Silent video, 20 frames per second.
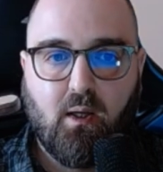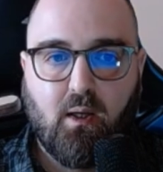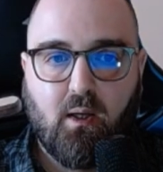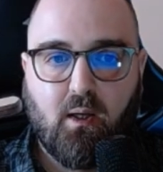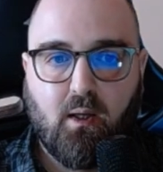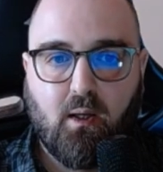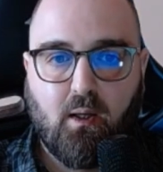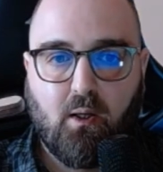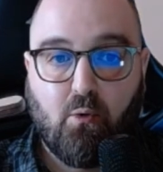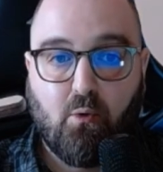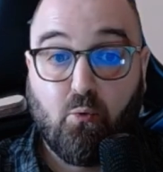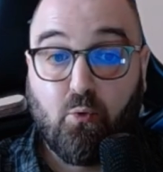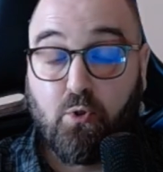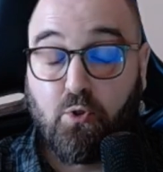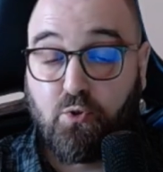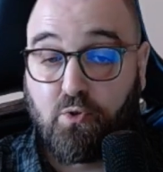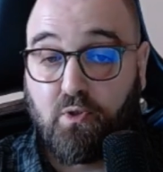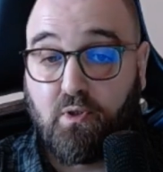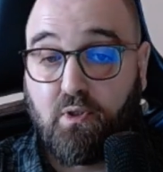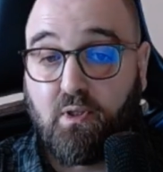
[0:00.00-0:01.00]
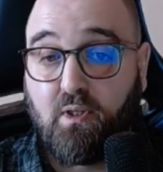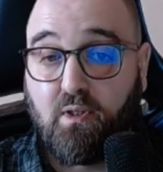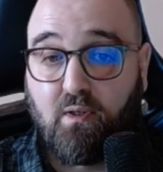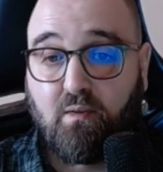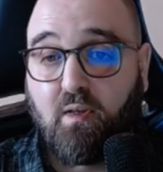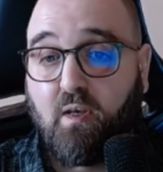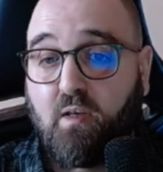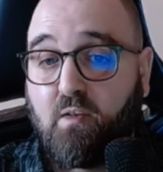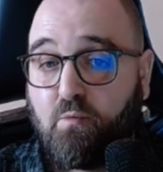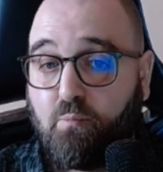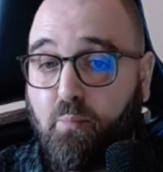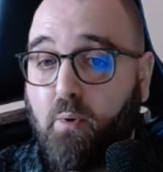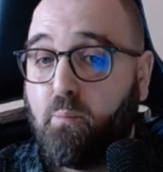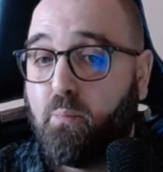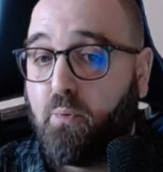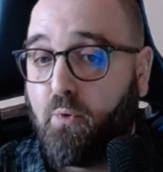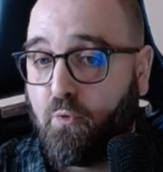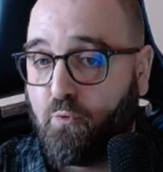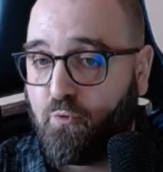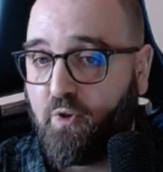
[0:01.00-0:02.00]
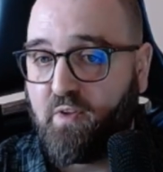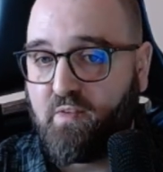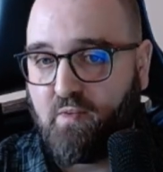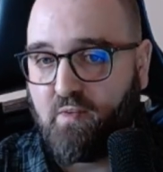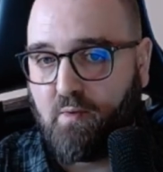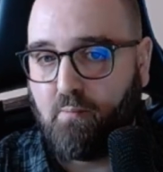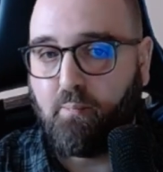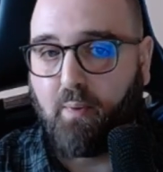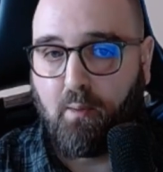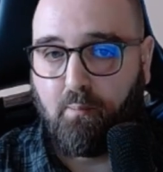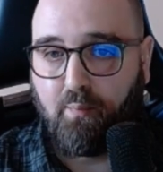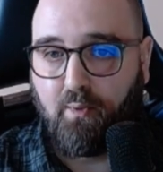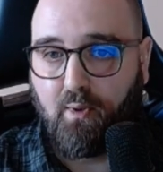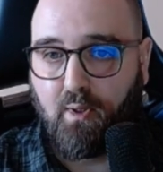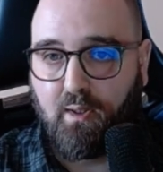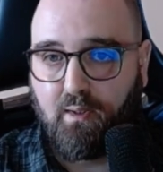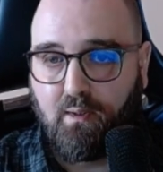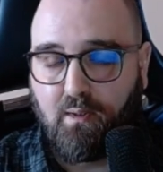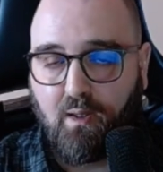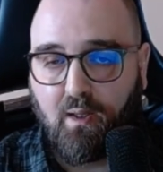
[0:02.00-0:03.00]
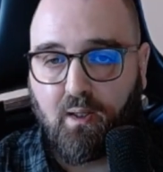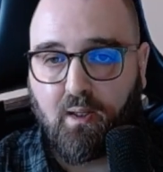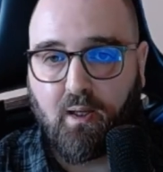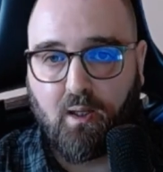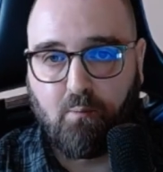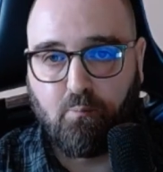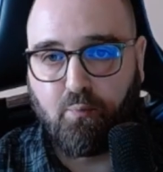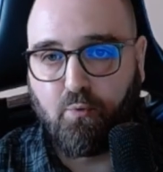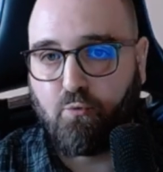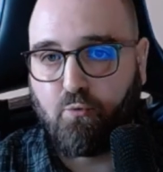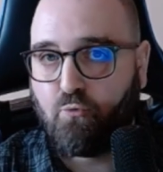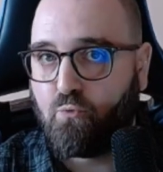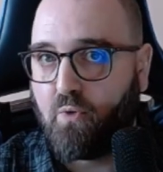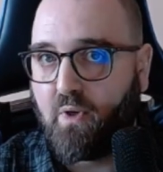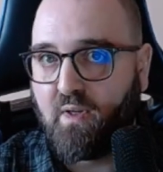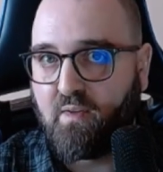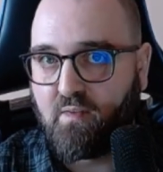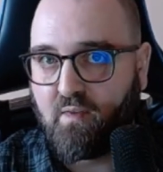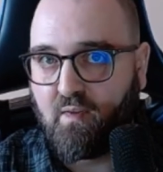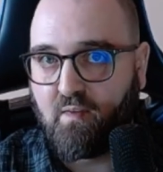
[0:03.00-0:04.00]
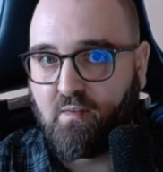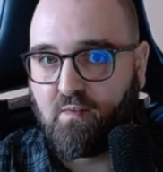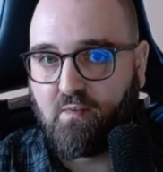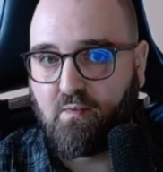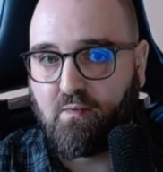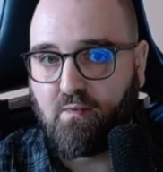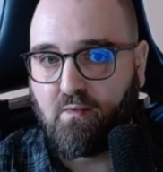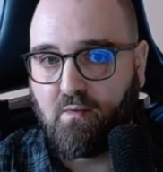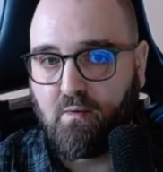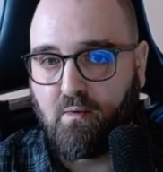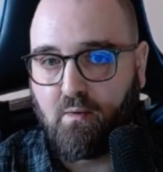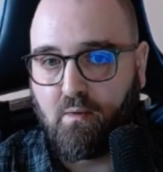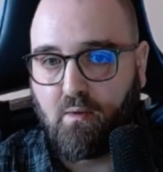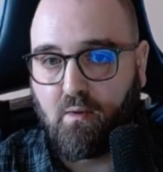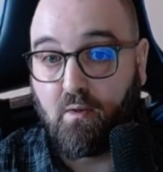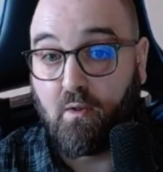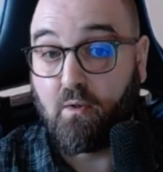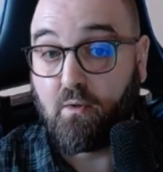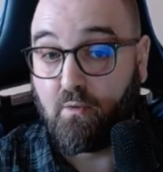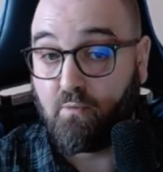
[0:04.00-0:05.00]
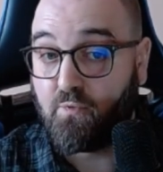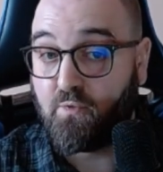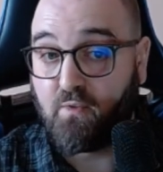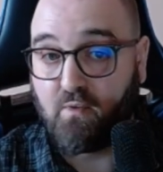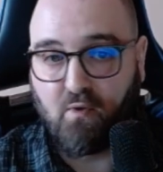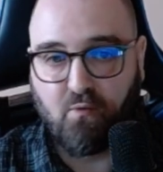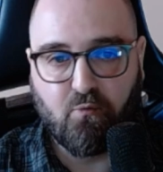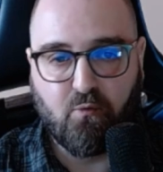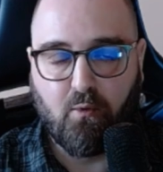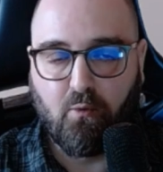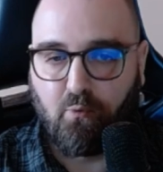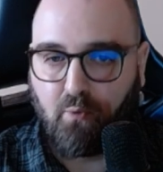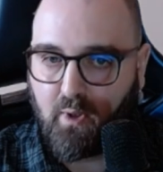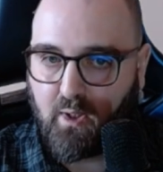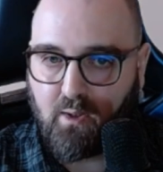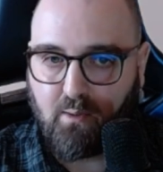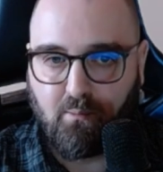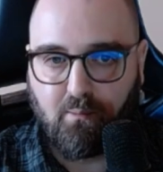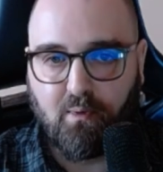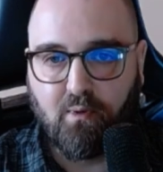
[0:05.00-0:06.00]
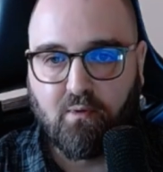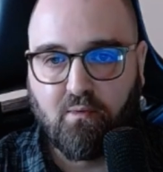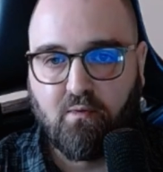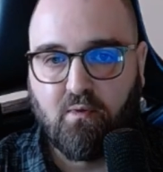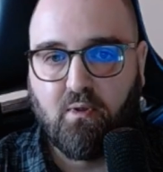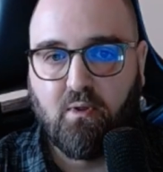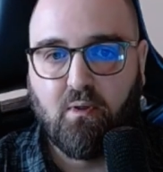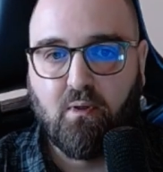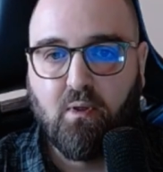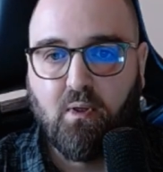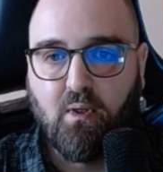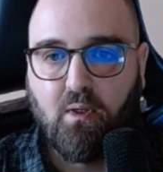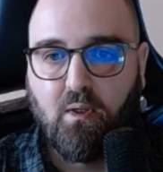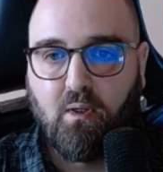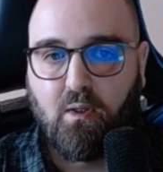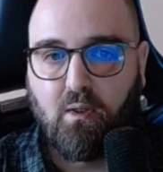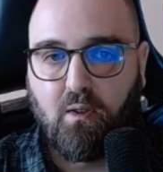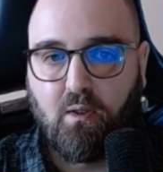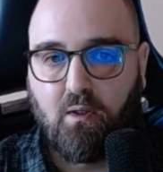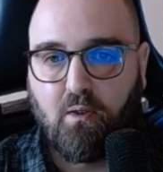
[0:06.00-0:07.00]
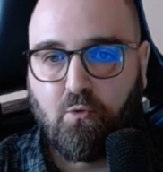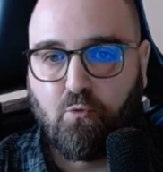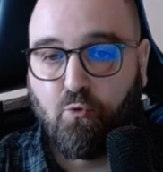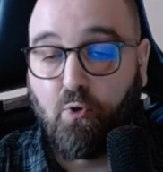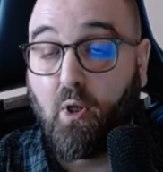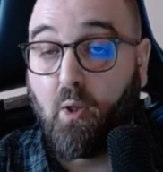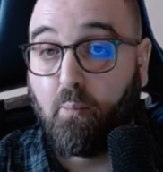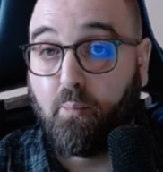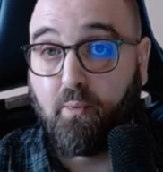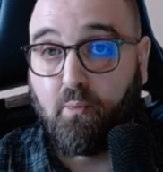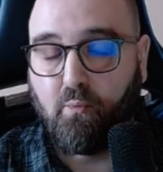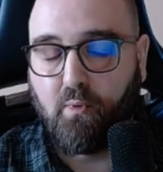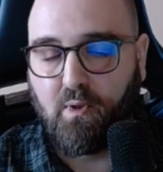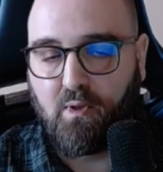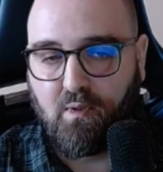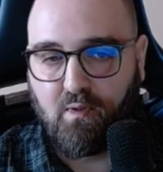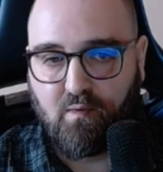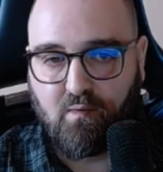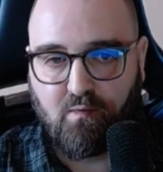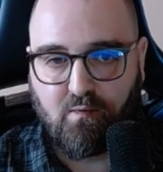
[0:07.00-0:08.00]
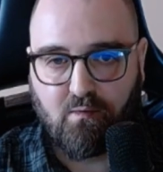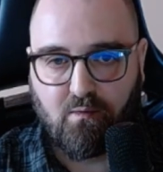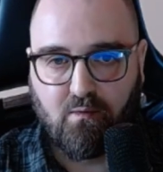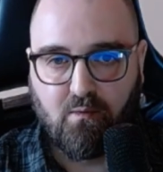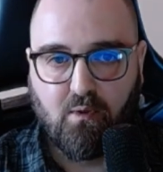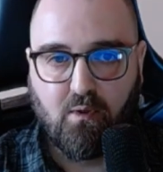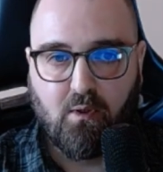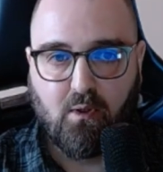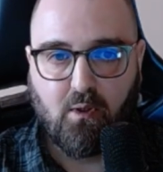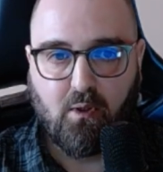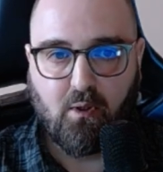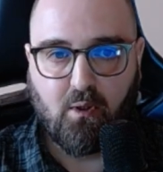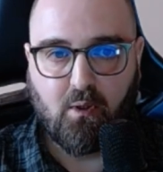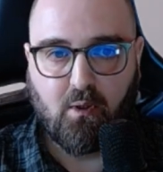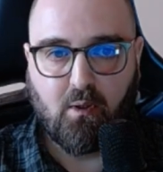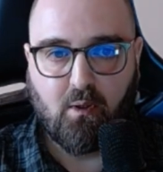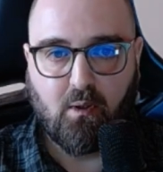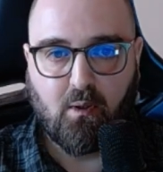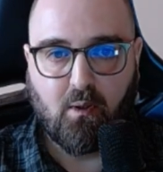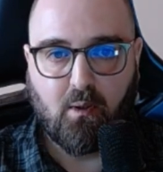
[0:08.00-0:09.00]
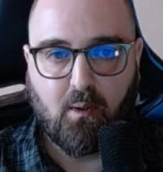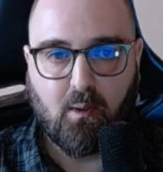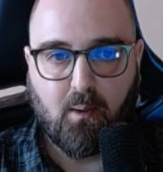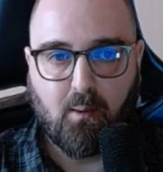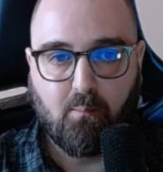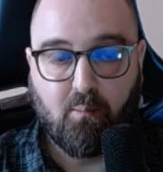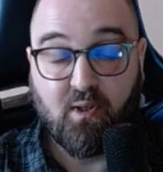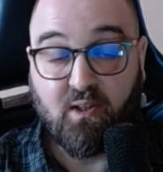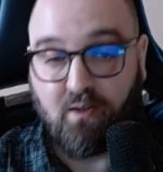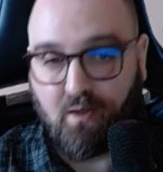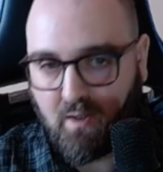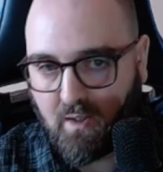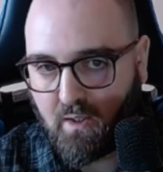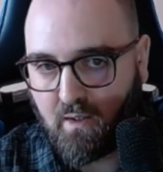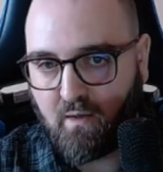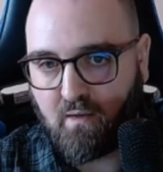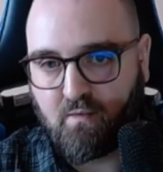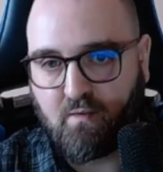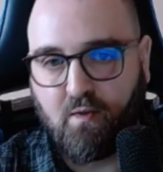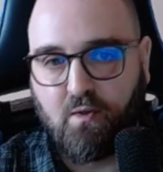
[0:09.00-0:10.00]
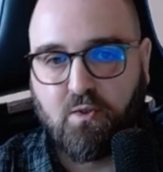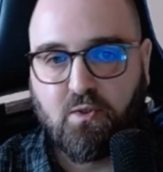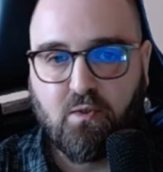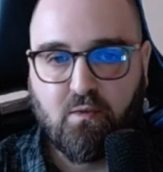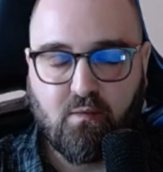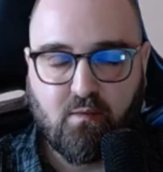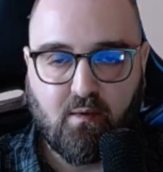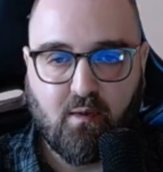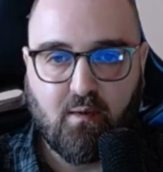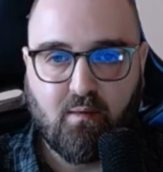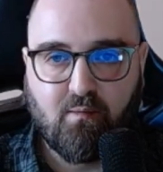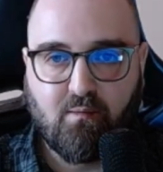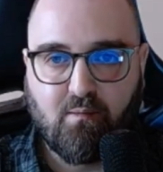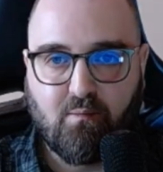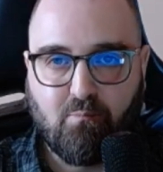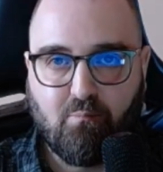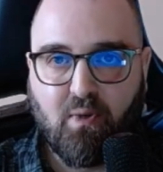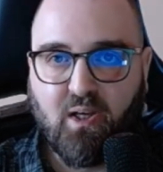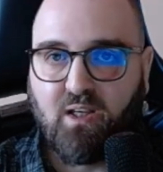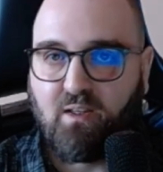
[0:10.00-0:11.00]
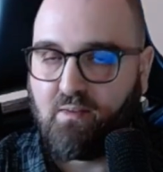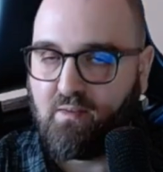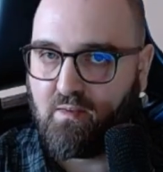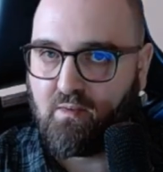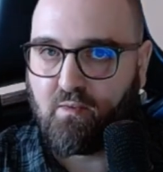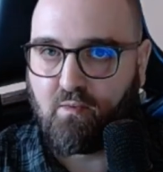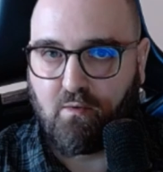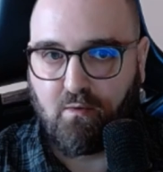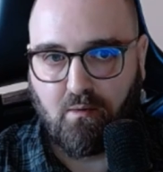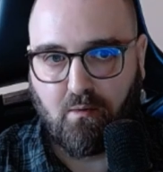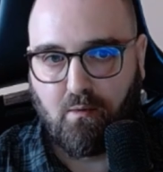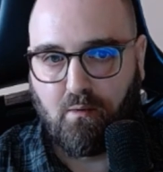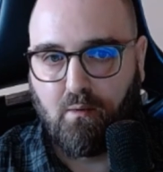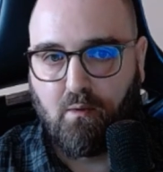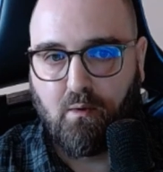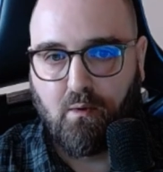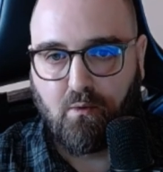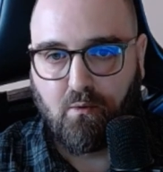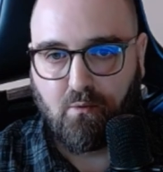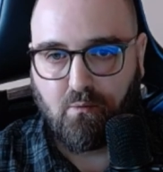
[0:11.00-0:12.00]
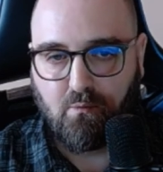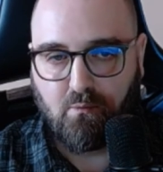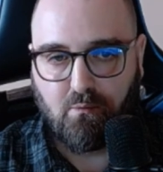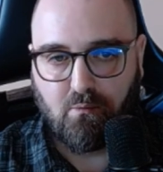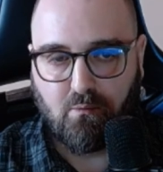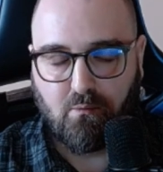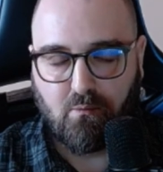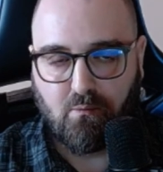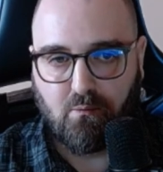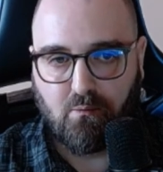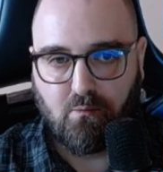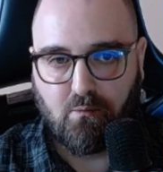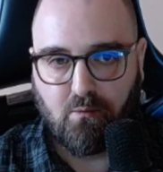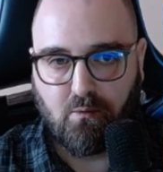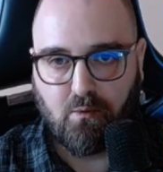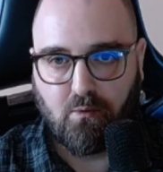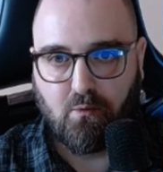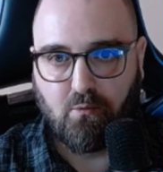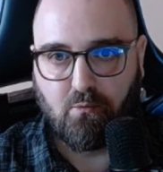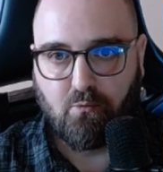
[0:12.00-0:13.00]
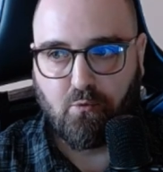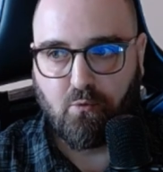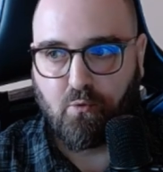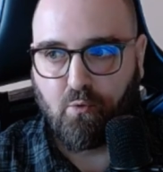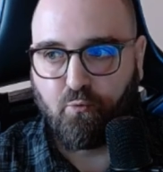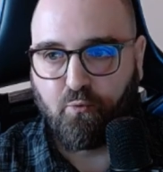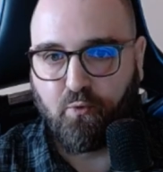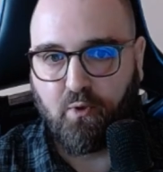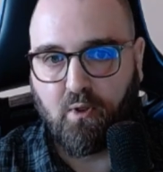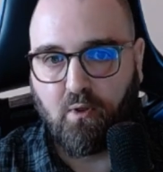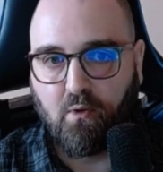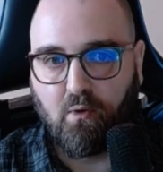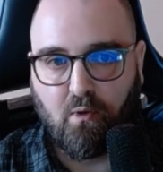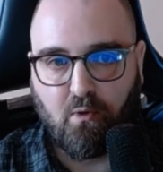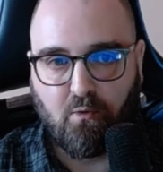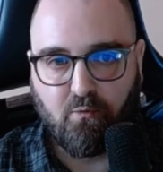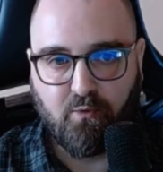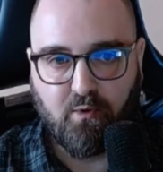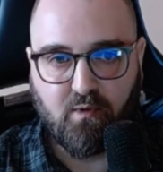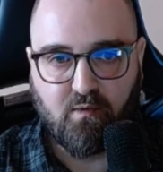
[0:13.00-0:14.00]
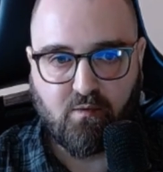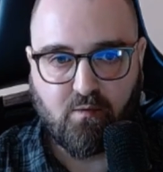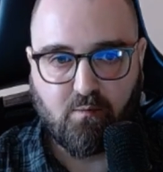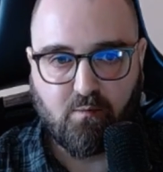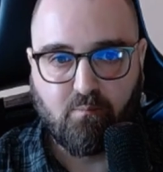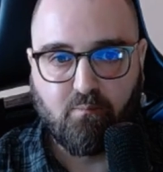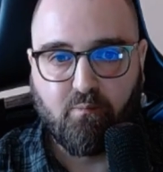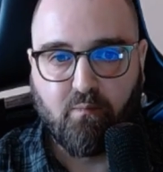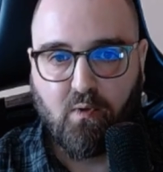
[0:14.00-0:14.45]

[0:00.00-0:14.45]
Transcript: We usually need a text pre-processing pipeline. Again, Postgres has a lot of stuff already built in to help you with this, but there are extensions that make it easier to configure all of this.